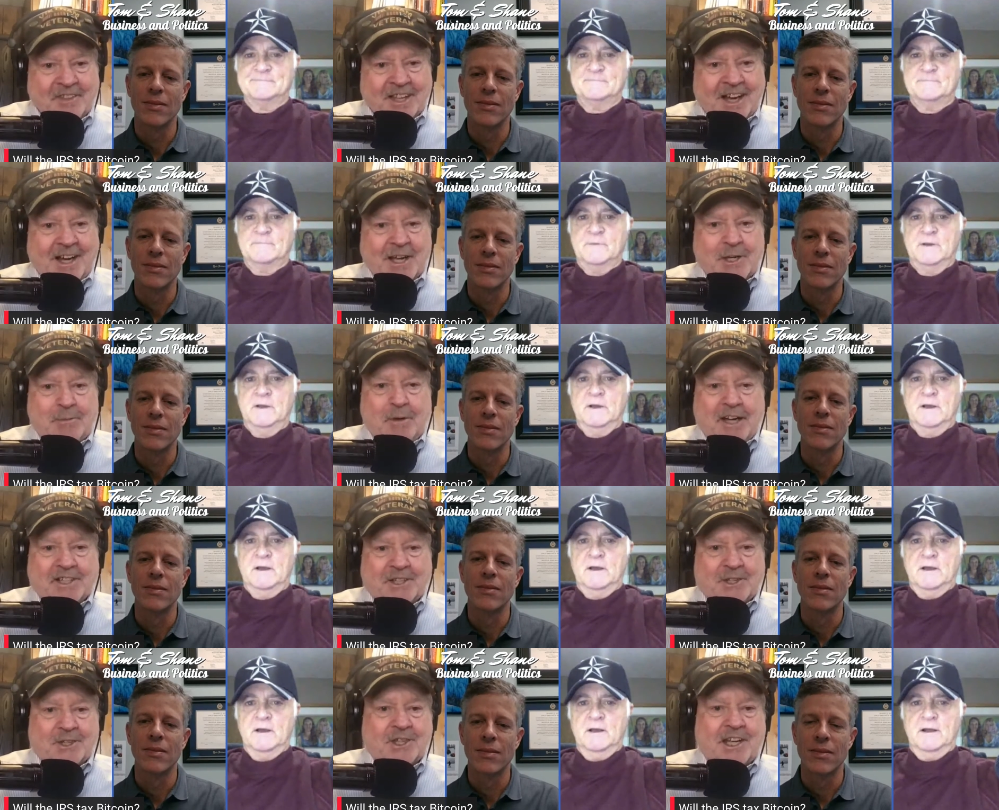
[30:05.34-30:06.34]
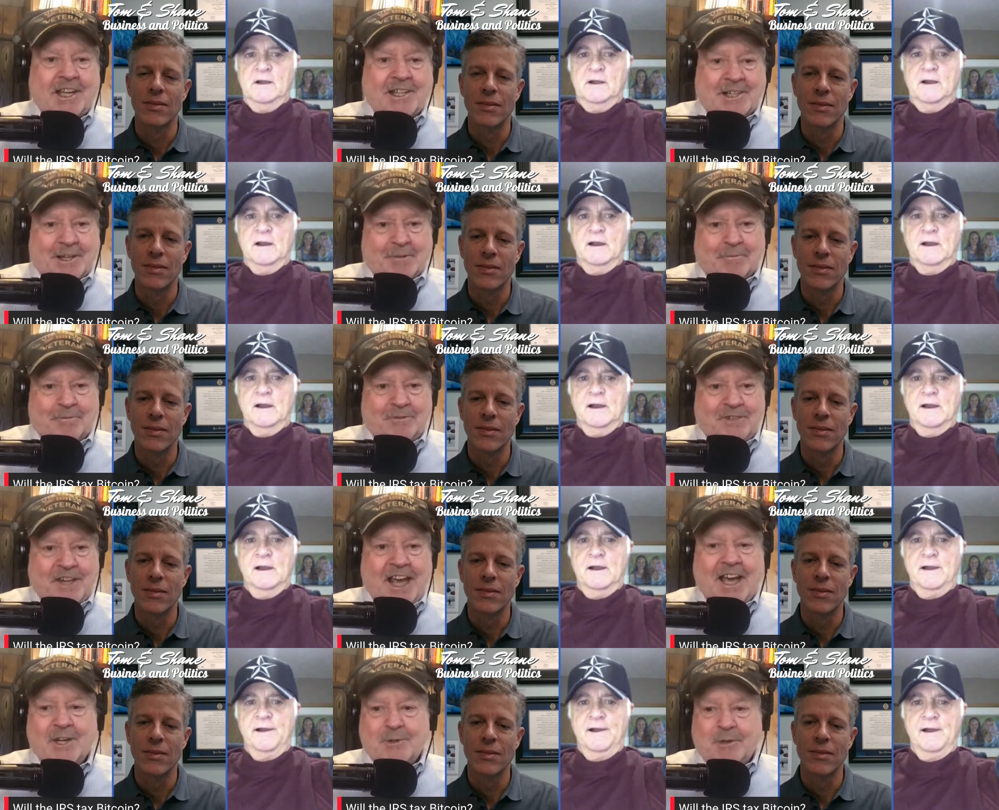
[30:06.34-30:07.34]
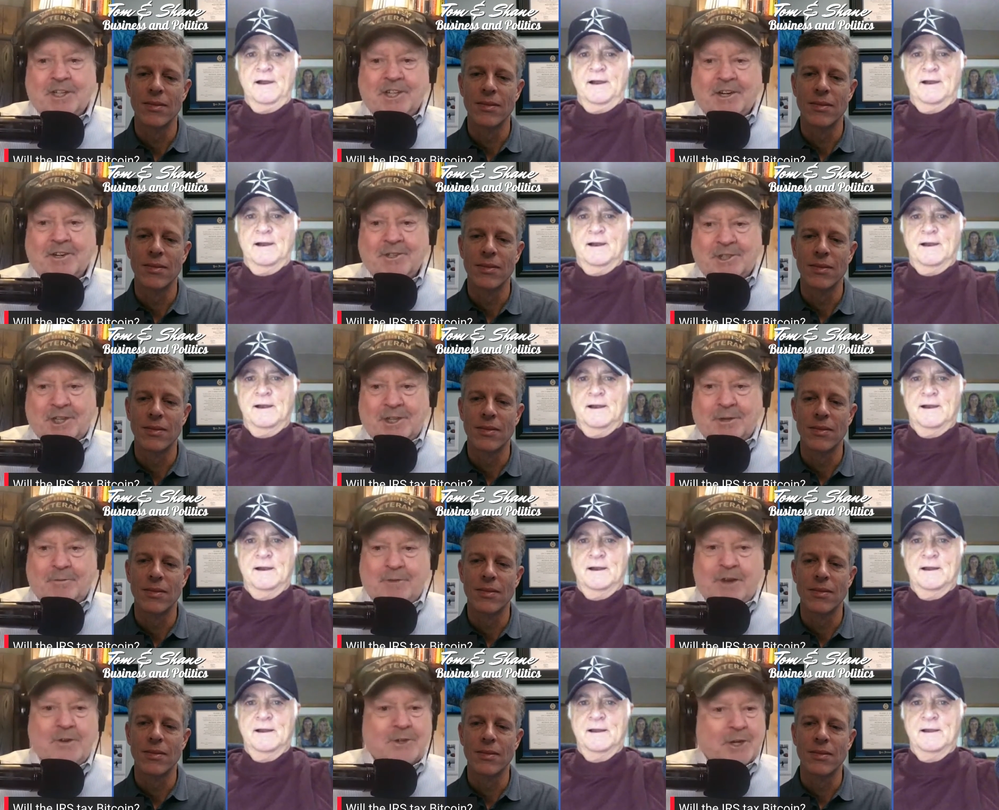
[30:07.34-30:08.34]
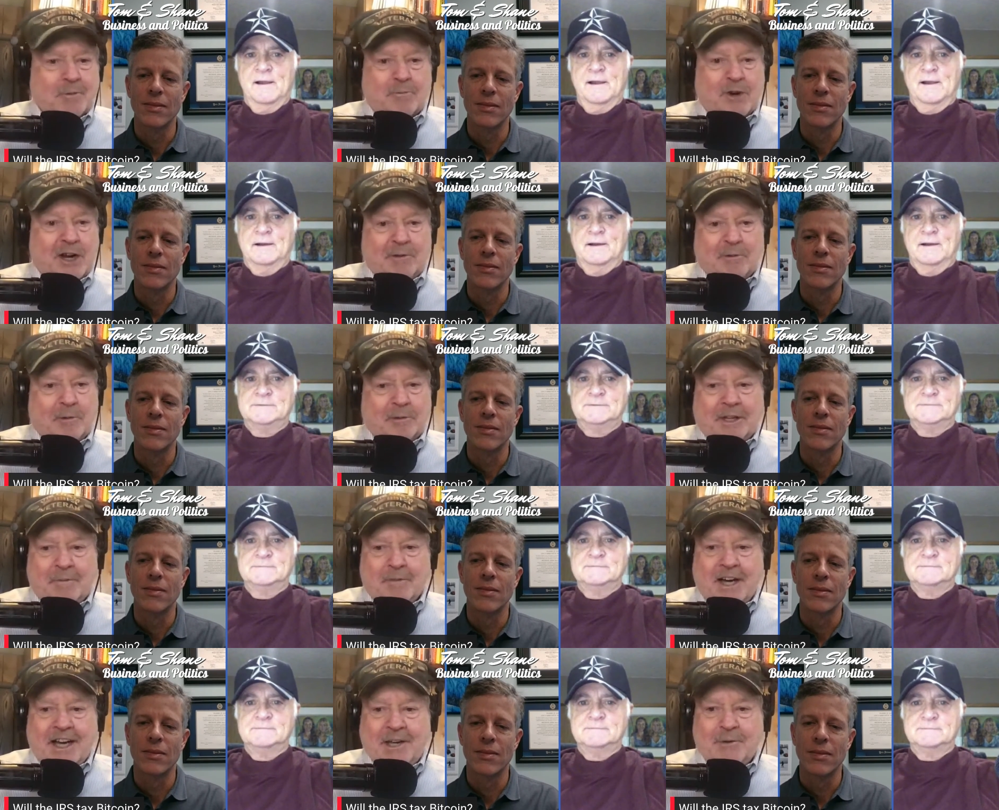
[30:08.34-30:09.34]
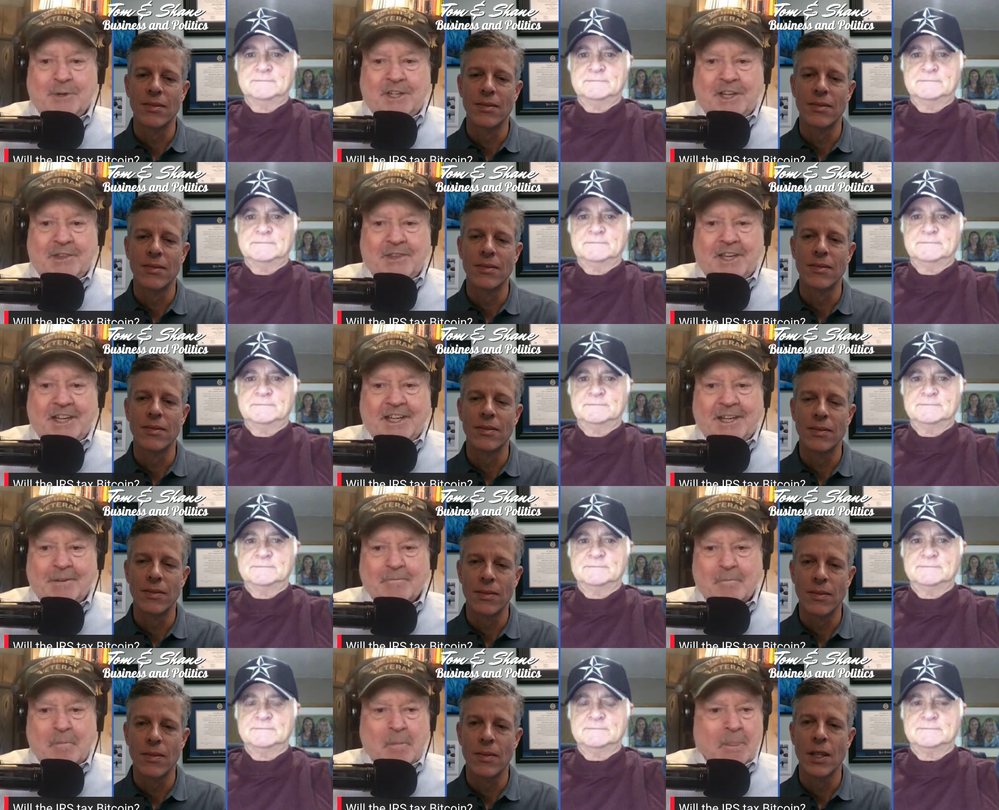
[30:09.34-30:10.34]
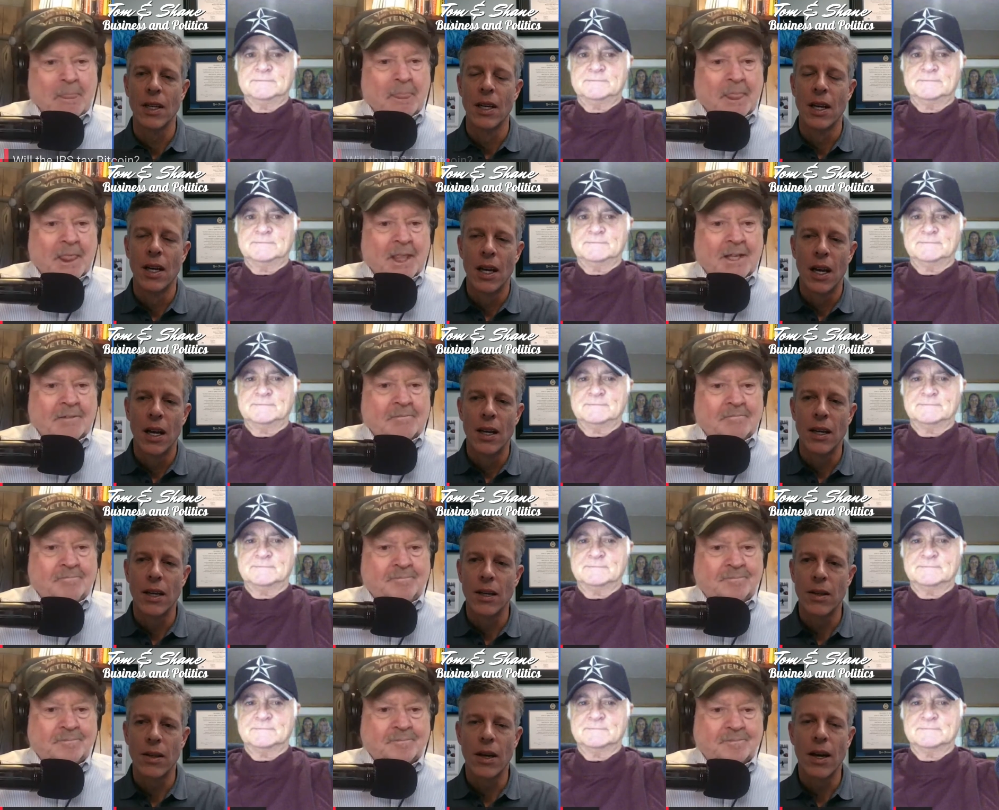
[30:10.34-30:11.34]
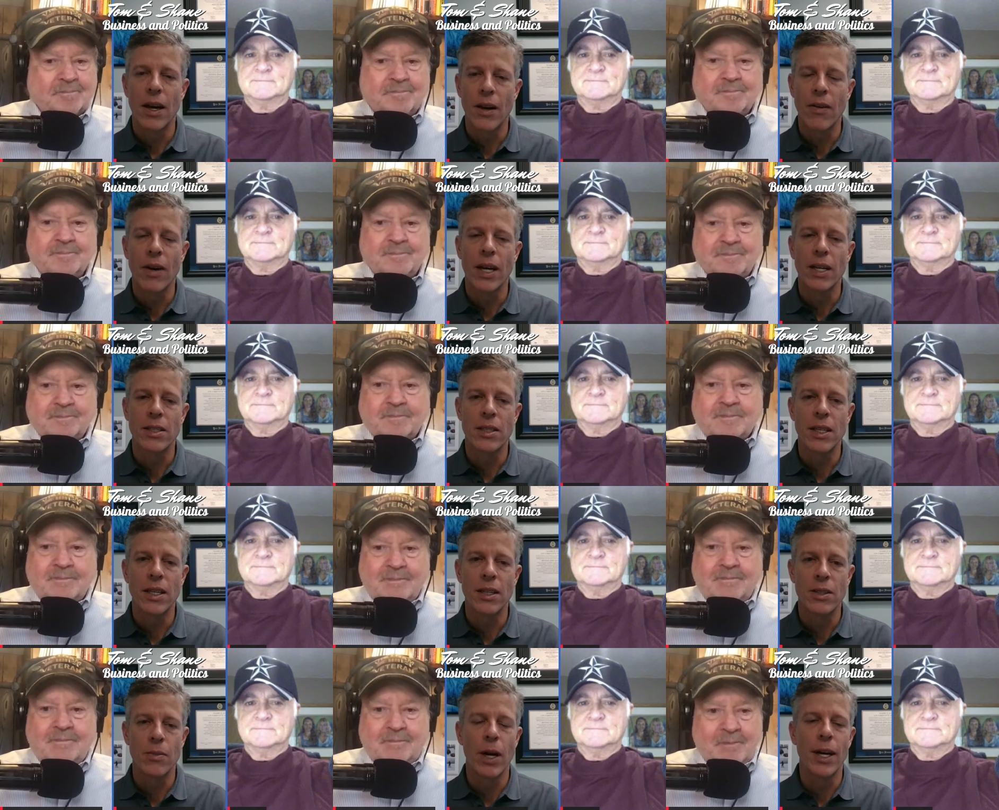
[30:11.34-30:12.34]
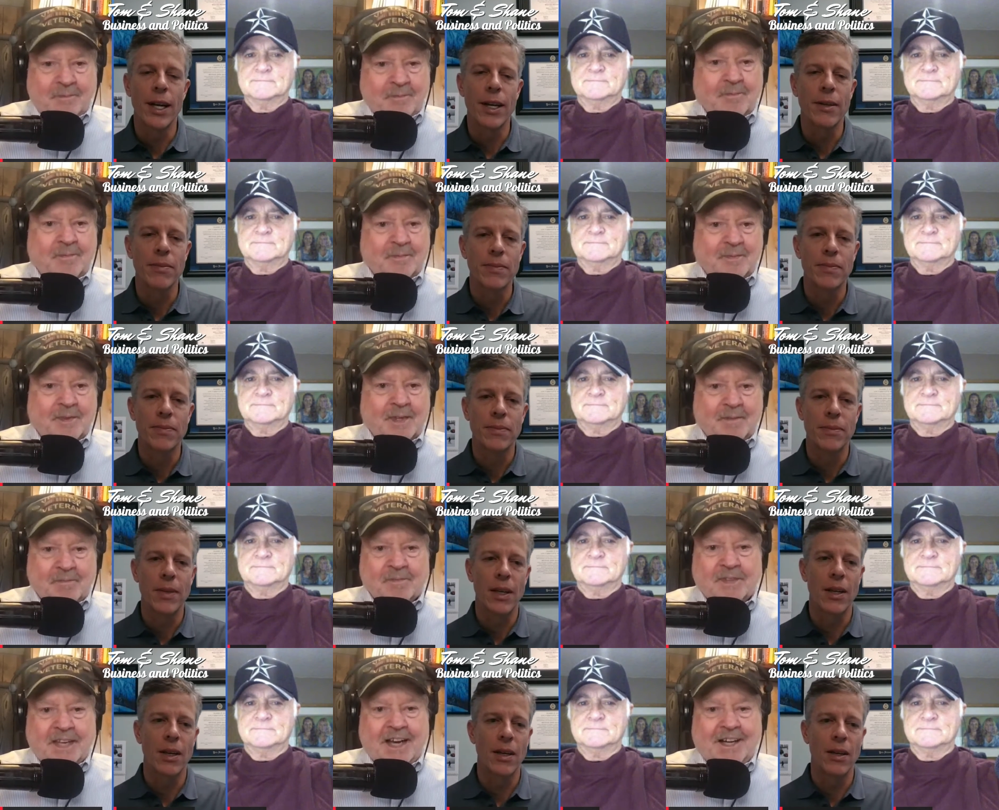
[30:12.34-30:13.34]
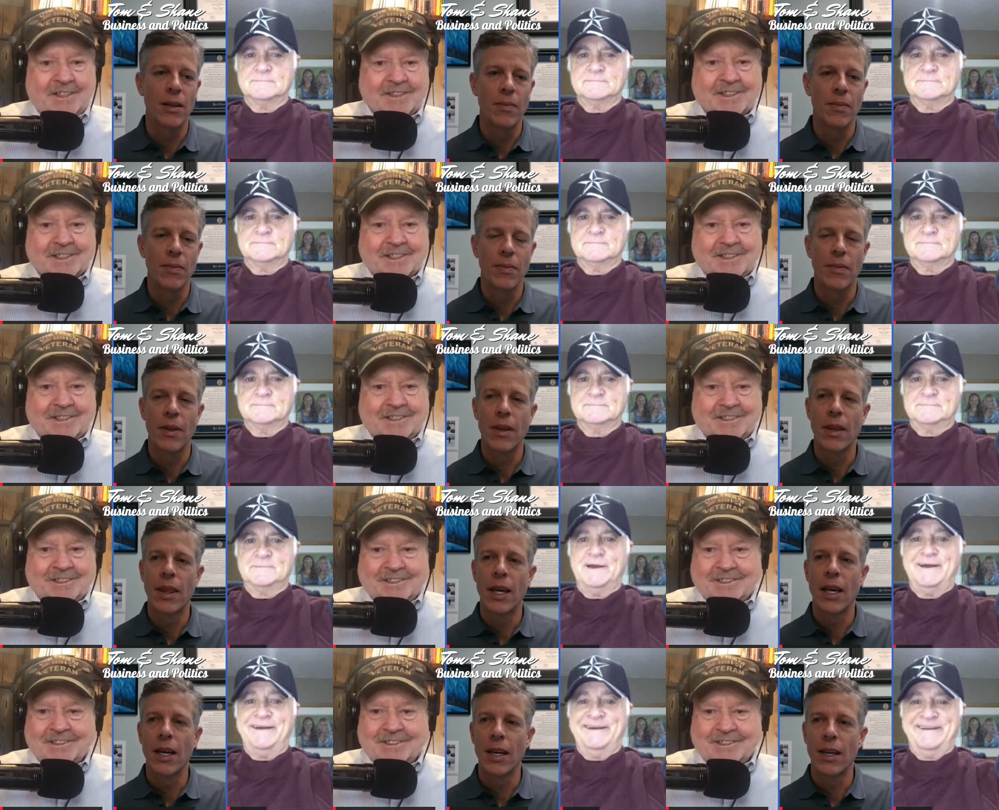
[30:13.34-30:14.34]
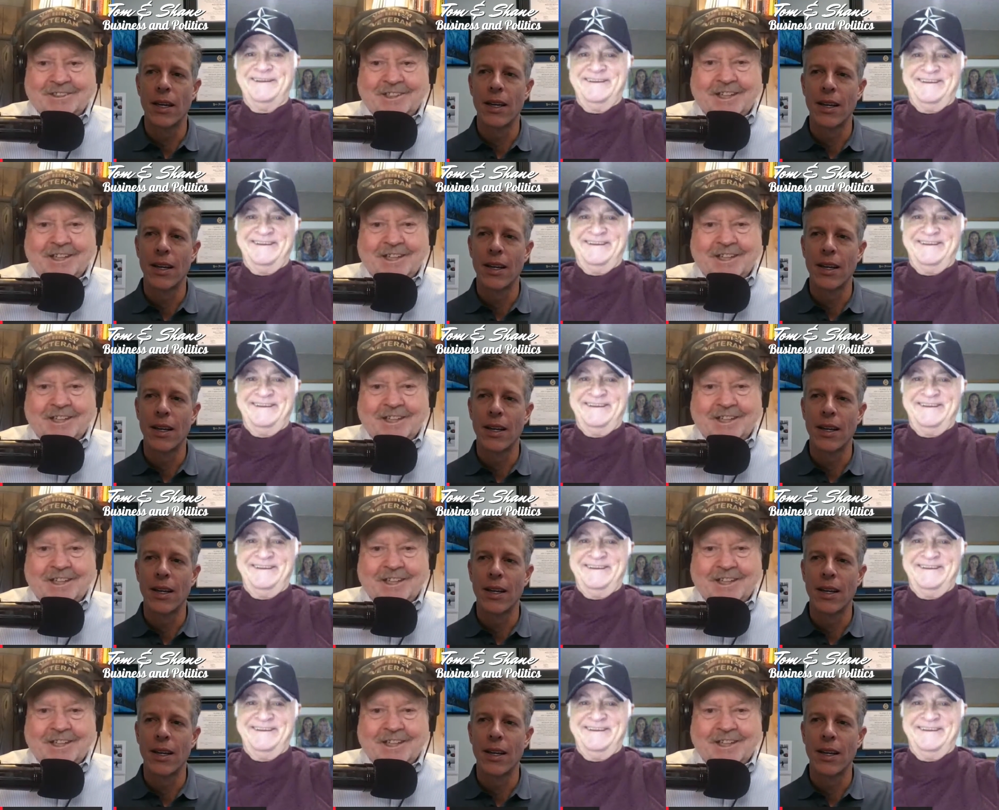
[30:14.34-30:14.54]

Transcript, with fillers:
Speaker 1: I expect to see it on tax returns in the future, probably, Mike. Wouldn't you think?
Speaker 2: The IRS needs money. Yeah, um, they,